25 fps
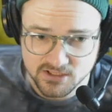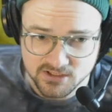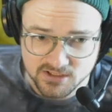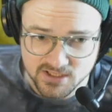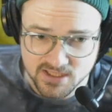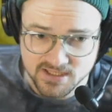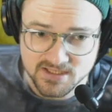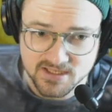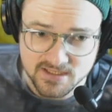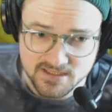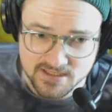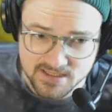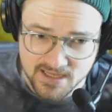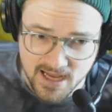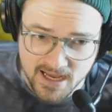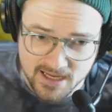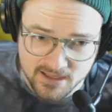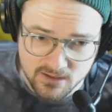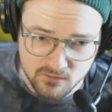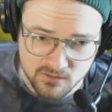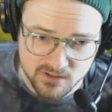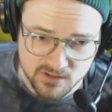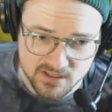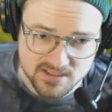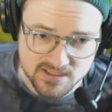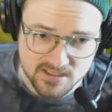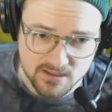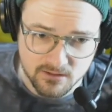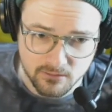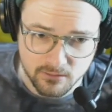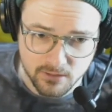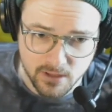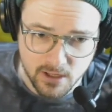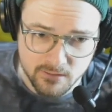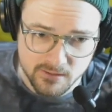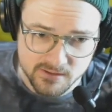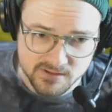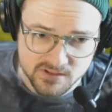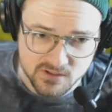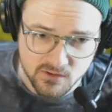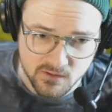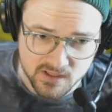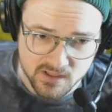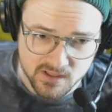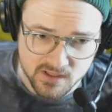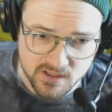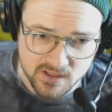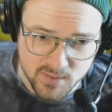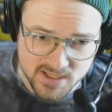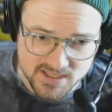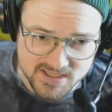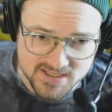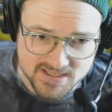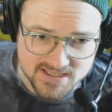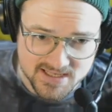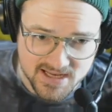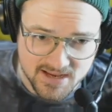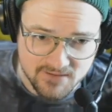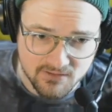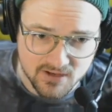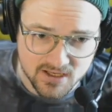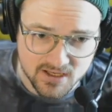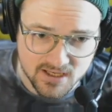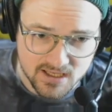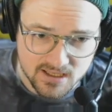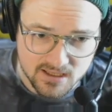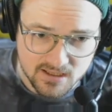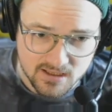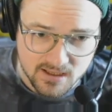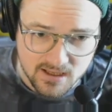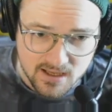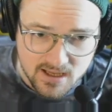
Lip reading: This is not going to stereo out. It's going to bus 70.